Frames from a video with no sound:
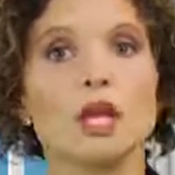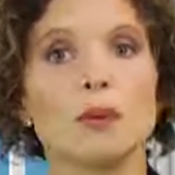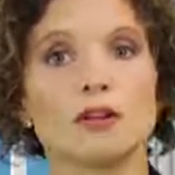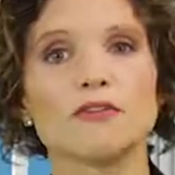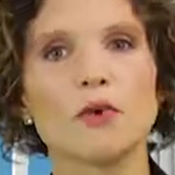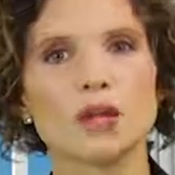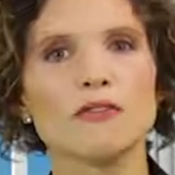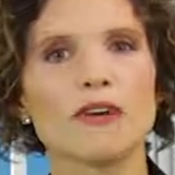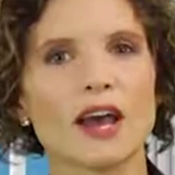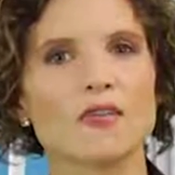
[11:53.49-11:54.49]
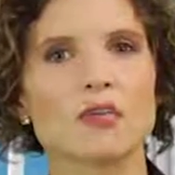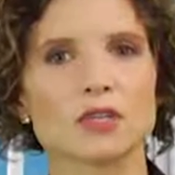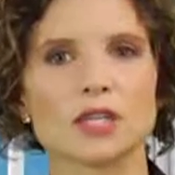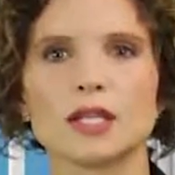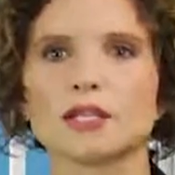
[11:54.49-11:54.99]
But a
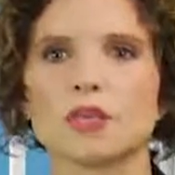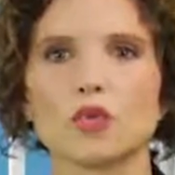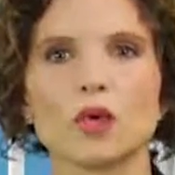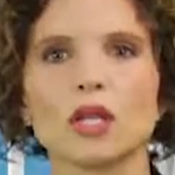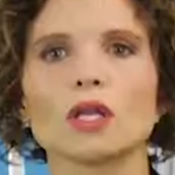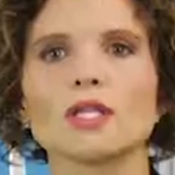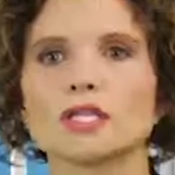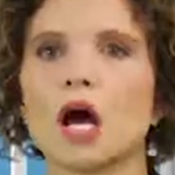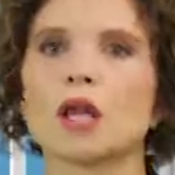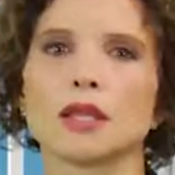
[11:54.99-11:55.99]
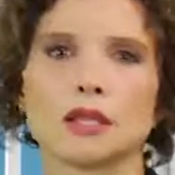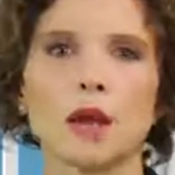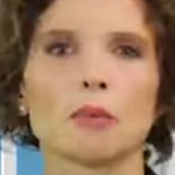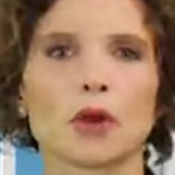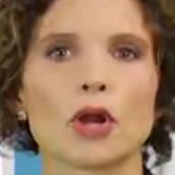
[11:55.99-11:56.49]
45% is a really solid
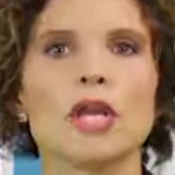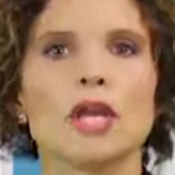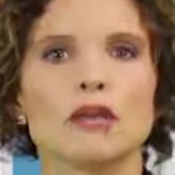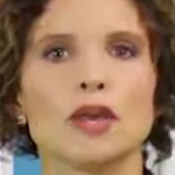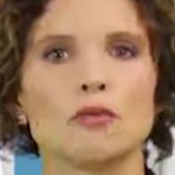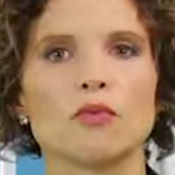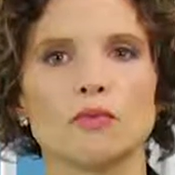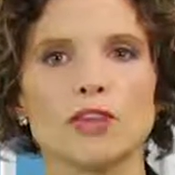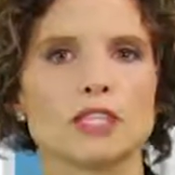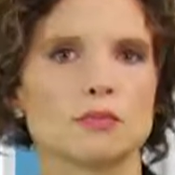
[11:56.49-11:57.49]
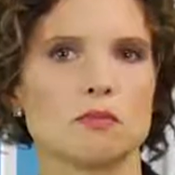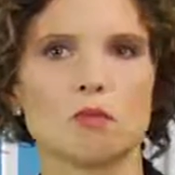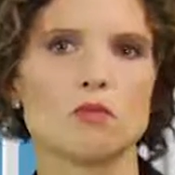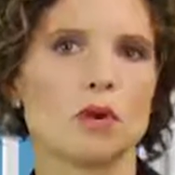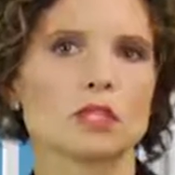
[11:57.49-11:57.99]
number that fits
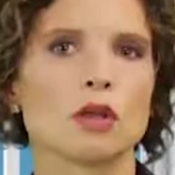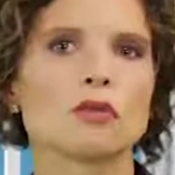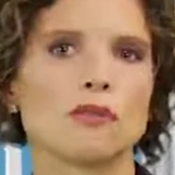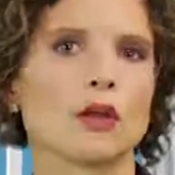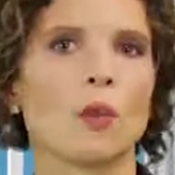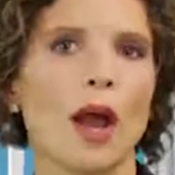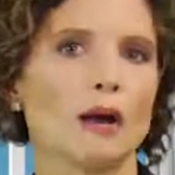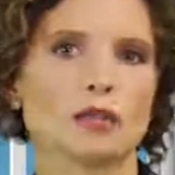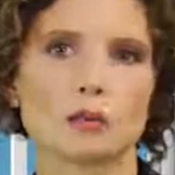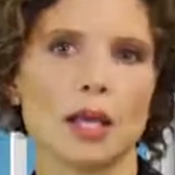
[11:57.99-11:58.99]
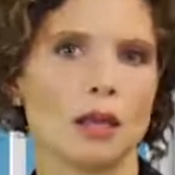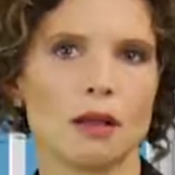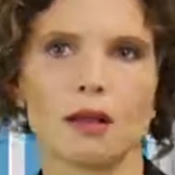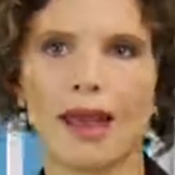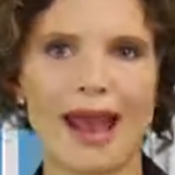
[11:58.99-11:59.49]
most loans very well, depending
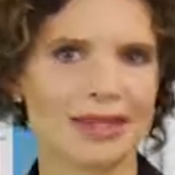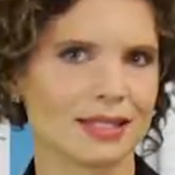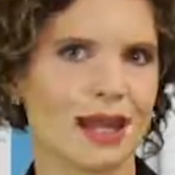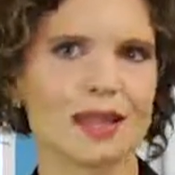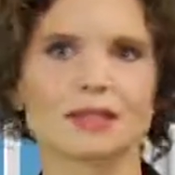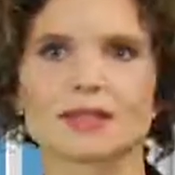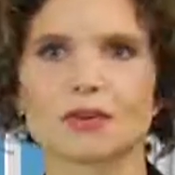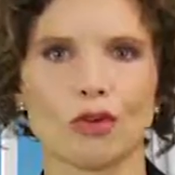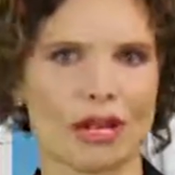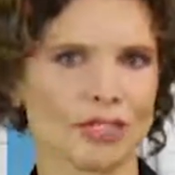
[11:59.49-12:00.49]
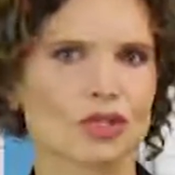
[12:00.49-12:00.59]
on assets, credit